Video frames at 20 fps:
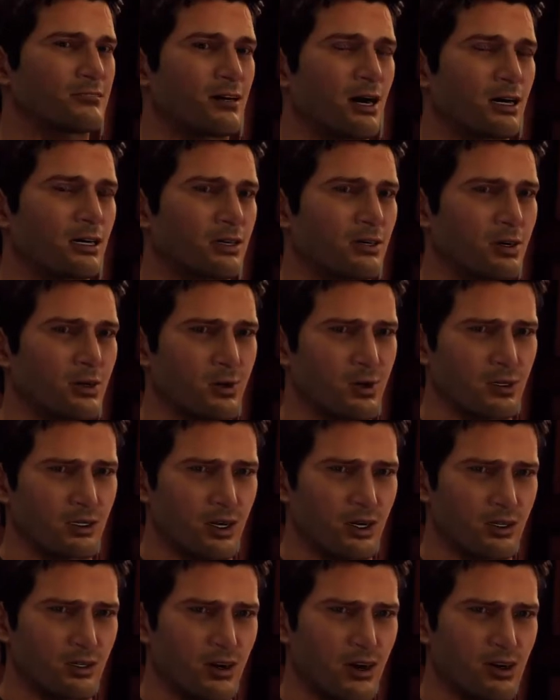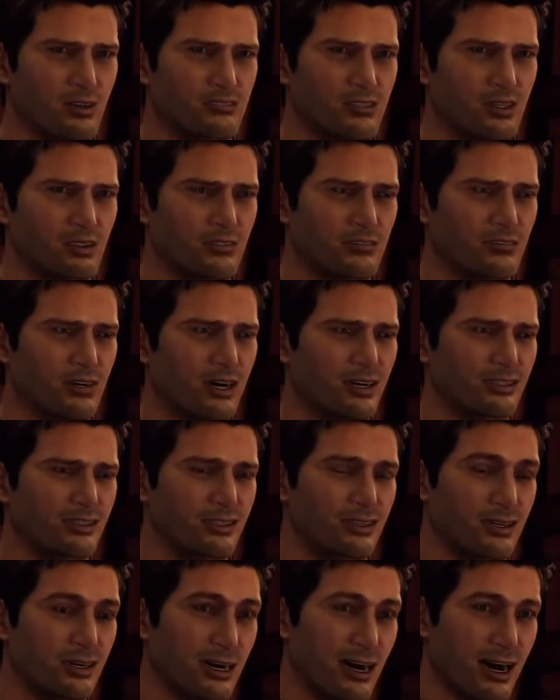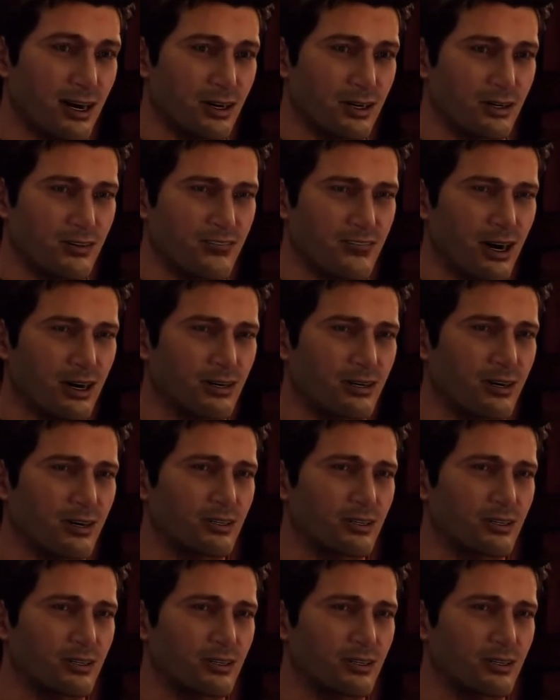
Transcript: I can get a look at Lazarovich's files, I can find that